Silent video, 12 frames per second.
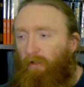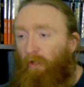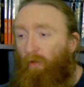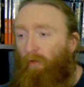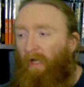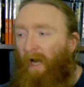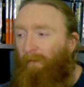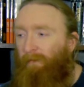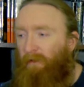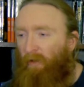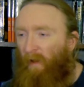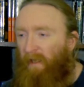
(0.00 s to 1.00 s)
"You
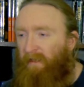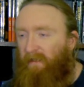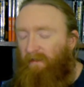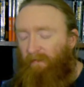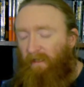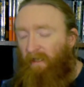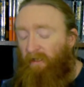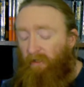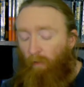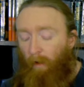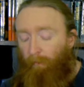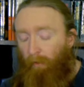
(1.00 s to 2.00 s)
come to us
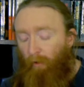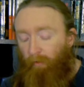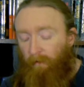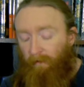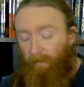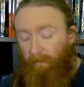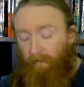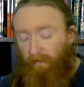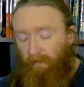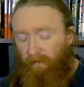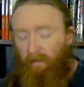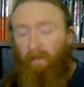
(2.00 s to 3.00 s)
because you are broken,"
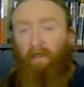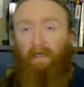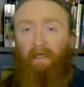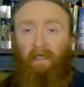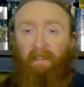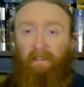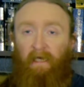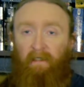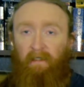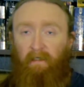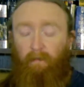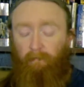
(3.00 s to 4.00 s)
he
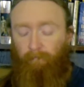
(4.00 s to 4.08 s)
said.